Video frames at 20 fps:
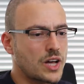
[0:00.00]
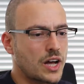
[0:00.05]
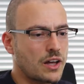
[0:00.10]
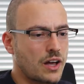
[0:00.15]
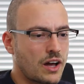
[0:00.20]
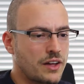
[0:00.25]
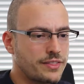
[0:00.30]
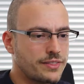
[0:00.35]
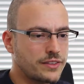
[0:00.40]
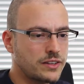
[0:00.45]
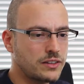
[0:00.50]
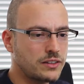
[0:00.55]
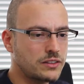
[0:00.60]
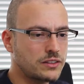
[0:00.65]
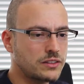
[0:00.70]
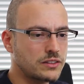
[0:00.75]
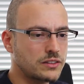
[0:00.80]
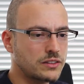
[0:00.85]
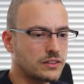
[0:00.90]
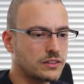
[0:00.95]
I
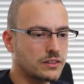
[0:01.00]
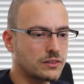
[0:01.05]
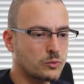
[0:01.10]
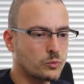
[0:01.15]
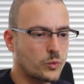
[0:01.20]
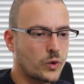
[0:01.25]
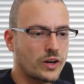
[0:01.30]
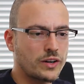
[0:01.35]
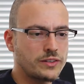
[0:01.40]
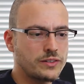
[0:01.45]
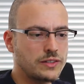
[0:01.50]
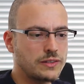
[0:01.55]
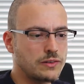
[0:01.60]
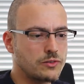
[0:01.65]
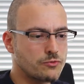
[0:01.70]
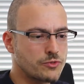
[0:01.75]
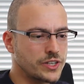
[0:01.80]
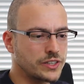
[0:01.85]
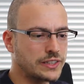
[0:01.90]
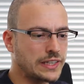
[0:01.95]
think the one
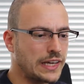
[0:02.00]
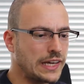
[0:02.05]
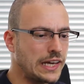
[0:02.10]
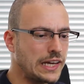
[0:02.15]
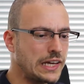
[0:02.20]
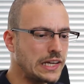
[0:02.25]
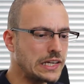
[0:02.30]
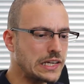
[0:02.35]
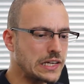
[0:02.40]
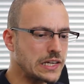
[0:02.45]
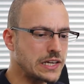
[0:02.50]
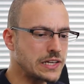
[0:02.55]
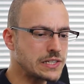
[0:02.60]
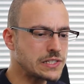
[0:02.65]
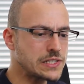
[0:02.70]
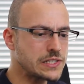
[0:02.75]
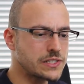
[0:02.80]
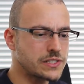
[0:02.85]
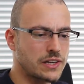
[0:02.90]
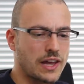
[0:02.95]
real key
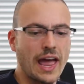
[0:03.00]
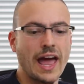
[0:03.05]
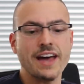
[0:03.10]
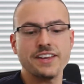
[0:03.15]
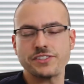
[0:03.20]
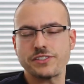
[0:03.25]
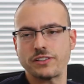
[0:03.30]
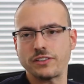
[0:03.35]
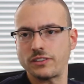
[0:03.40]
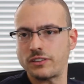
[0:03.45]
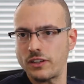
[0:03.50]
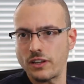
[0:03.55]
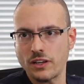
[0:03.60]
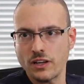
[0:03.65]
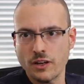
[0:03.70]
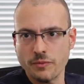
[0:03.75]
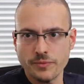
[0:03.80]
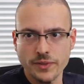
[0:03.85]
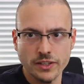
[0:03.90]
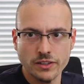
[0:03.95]
is ACID.
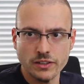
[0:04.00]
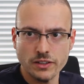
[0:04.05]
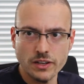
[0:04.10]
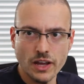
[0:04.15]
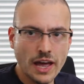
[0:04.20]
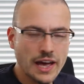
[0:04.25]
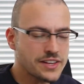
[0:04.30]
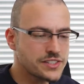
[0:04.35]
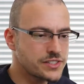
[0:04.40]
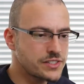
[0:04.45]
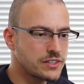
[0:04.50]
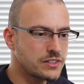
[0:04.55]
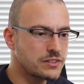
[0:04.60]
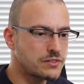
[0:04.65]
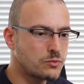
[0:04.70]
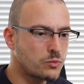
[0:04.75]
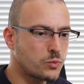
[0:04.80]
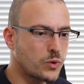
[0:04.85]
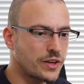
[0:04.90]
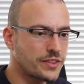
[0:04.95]
And
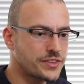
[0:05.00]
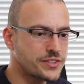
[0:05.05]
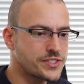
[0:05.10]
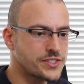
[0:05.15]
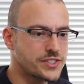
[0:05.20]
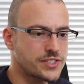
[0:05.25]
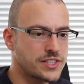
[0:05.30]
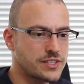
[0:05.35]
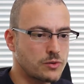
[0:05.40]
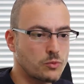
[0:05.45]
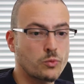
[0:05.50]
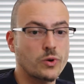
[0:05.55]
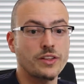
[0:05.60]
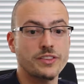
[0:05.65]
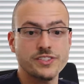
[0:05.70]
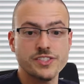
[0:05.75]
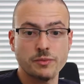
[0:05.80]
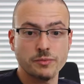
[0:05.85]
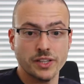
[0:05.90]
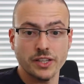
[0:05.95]
ACID
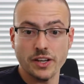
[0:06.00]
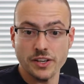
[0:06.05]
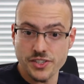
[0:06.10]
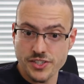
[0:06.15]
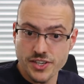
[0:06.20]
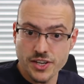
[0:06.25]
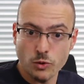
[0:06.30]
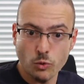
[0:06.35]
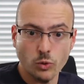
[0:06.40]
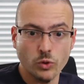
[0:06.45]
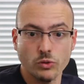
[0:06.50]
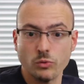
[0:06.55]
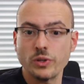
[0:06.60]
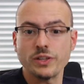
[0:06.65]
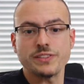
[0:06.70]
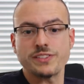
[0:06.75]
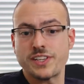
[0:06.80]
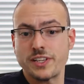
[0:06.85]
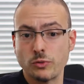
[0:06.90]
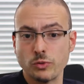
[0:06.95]
with something like SQL,
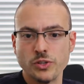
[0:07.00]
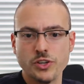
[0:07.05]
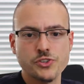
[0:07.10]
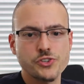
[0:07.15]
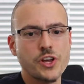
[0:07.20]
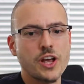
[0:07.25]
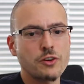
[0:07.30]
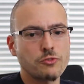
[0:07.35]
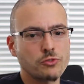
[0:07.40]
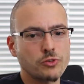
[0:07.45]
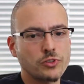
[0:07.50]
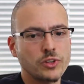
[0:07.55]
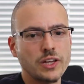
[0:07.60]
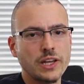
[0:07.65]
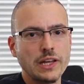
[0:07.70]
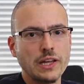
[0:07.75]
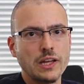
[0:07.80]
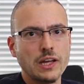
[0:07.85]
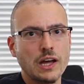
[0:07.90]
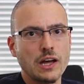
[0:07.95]
well, SQL in general,
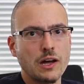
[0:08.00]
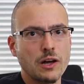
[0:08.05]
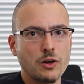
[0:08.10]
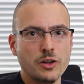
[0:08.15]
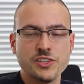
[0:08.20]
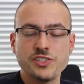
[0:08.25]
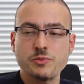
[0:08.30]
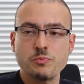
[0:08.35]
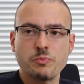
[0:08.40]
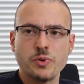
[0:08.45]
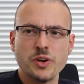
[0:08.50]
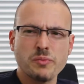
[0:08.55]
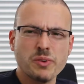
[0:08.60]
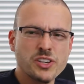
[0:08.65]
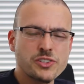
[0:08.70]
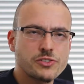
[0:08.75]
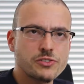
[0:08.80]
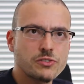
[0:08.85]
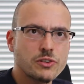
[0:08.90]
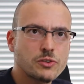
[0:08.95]
is pretty
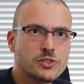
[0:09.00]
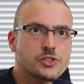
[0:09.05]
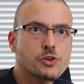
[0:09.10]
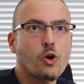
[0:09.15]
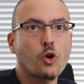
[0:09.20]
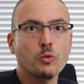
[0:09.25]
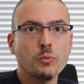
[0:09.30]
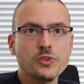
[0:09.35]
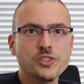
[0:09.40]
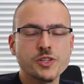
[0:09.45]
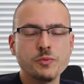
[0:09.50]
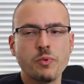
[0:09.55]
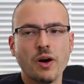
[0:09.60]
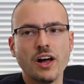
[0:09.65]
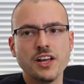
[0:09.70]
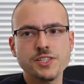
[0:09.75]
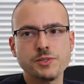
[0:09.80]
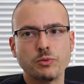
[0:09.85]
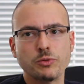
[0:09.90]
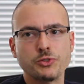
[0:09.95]
much, it's almost
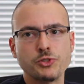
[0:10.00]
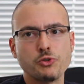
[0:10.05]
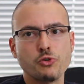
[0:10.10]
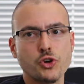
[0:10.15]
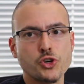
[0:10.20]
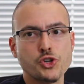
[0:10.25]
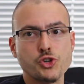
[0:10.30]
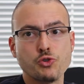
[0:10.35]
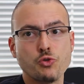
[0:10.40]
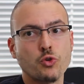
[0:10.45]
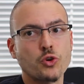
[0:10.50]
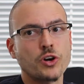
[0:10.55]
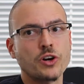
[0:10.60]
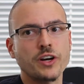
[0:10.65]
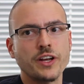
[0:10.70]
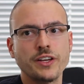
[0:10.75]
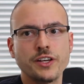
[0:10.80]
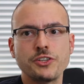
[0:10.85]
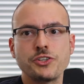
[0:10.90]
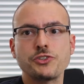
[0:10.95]
impossible to assure
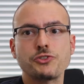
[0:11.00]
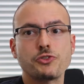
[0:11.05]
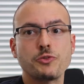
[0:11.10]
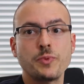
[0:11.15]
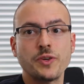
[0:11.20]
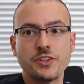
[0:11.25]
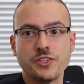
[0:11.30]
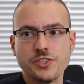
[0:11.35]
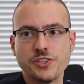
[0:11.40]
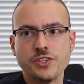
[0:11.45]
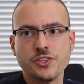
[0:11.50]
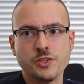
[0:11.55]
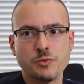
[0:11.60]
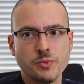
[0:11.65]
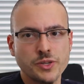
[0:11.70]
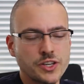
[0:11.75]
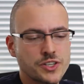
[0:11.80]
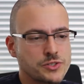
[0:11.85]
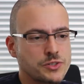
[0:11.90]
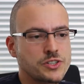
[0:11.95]
in a distributed
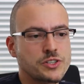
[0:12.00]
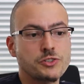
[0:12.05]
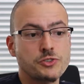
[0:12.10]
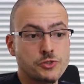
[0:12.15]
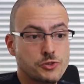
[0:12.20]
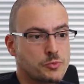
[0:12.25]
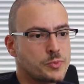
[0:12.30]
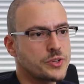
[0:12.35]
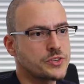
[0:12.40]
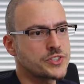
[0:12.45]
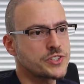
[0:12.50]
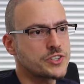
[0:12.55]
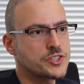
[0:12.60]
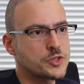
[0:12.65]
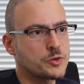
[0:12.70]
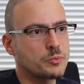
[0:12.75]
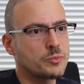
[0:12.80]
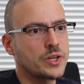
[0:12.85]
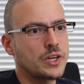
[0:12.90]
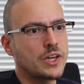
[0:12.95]
system, because in a distributed
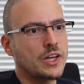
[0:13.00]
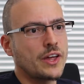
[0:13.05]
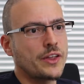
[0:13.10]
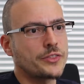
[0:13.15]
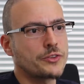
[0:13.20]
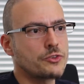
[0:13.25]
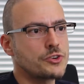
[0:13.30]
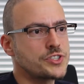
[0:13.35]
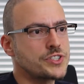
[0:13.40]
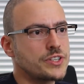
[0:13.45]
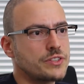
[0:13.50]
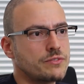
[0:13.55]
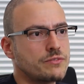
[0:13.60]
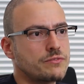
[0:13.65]
system, there's